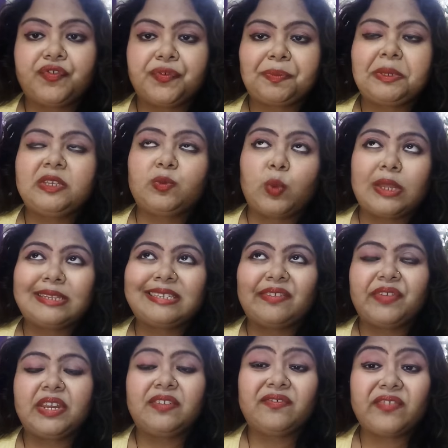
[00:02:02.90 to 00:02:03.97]
of rupees
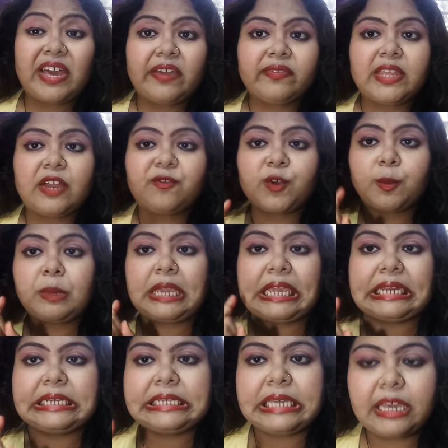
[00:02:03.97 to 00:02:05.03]
175. They are from
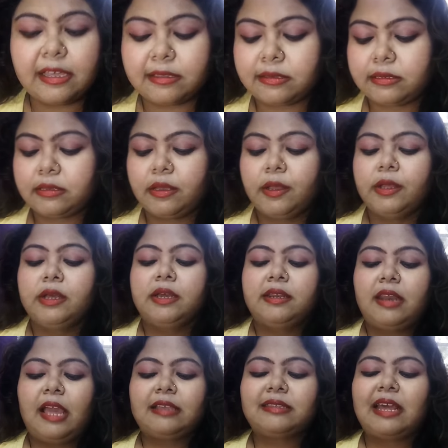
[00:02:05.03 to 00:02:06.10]
ADS.
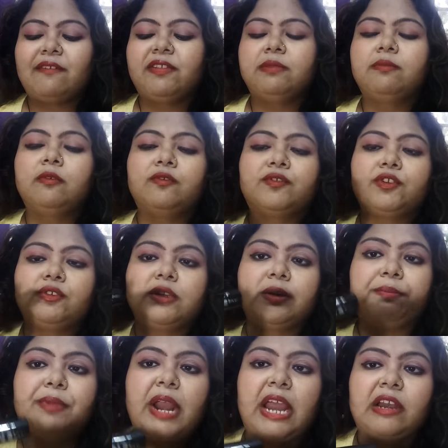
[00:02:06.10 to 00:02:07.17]
Next I will move to
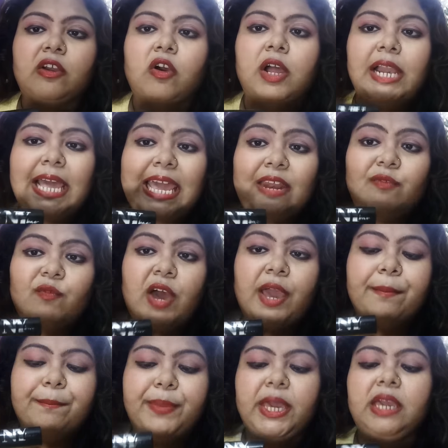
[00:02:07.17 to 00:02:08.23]
the brand called
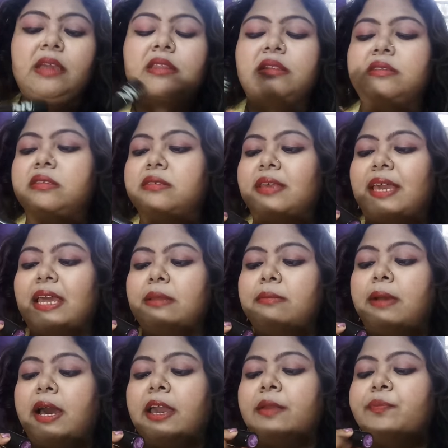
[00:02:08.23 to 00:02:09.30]
NYB. This is
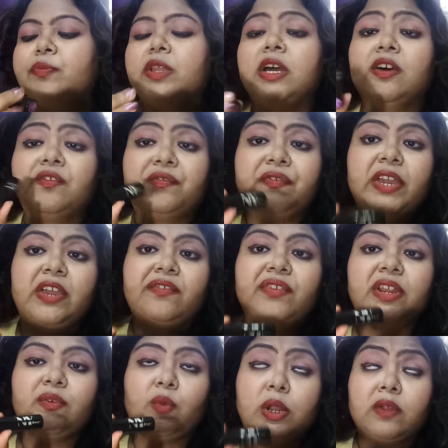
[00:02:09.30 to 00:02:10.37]
again my
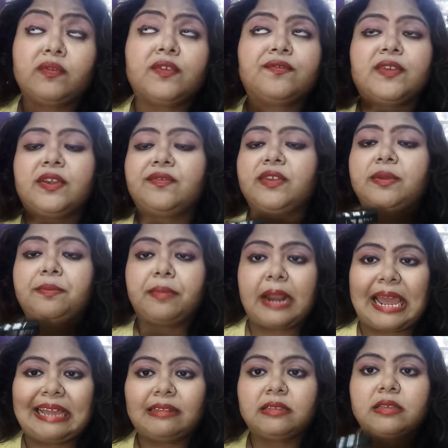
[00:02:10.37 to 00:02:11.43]
favorite, one of the favorite
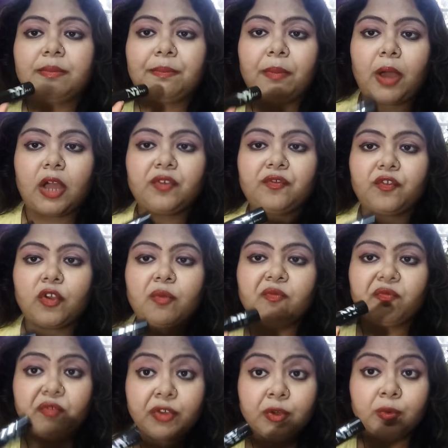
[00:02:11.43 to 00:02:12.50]
brands apart
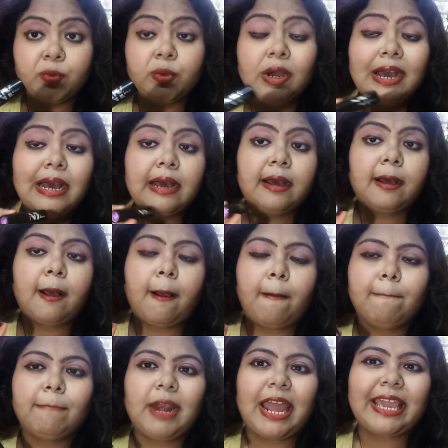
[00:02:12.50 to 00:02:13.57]
from few
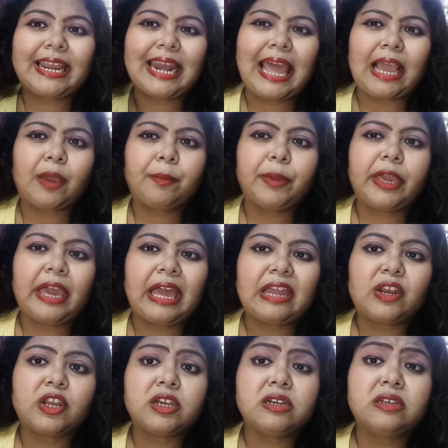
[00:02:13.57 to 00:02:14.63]
like Lakme
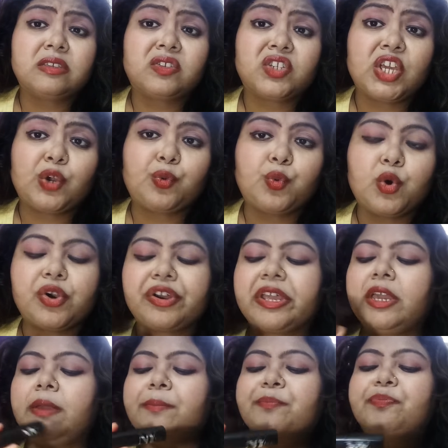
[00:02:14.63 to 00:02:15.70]
and Stay
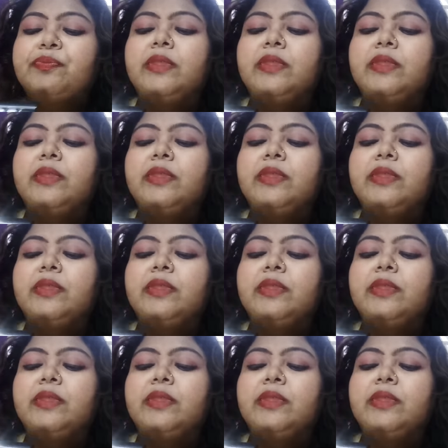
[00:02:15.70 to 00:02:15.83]
Quirky.